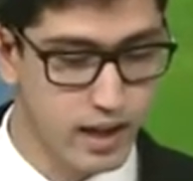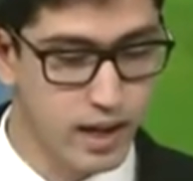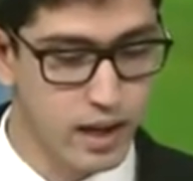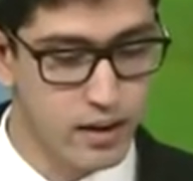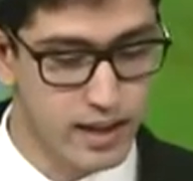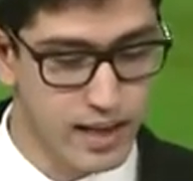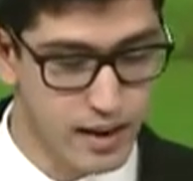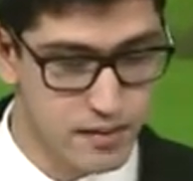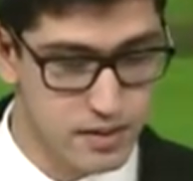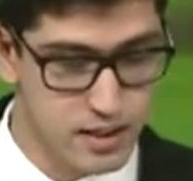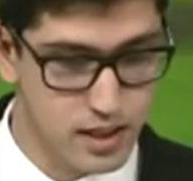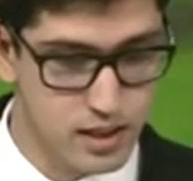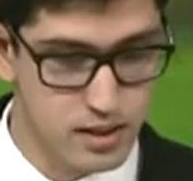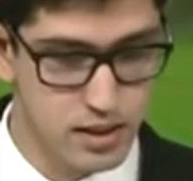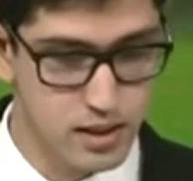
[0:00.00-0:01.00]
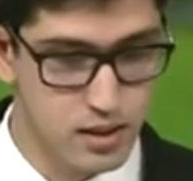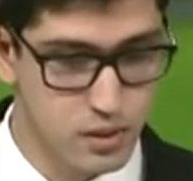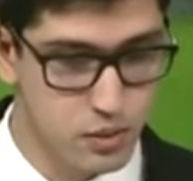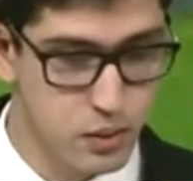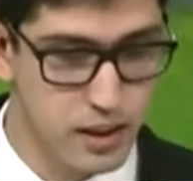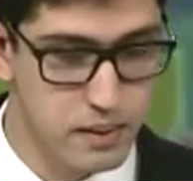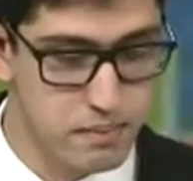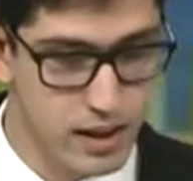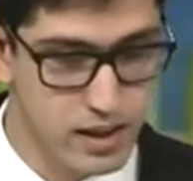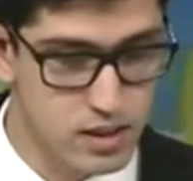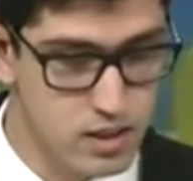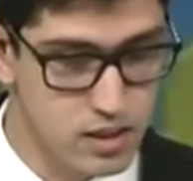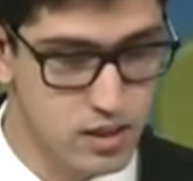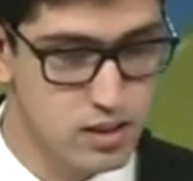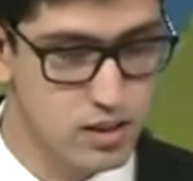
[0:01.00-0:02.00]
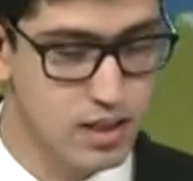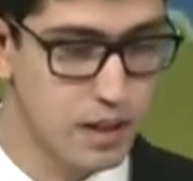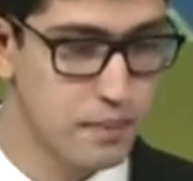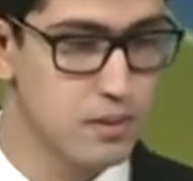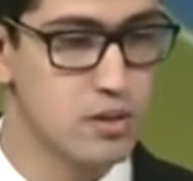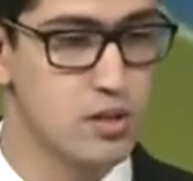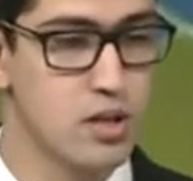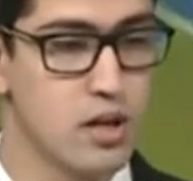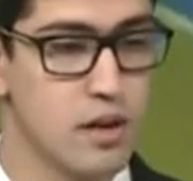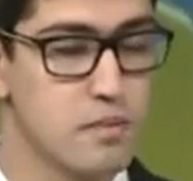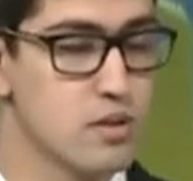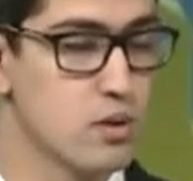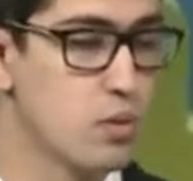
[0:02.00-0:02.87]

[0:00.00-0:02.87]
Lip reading: our conversation we mentioned a couple of times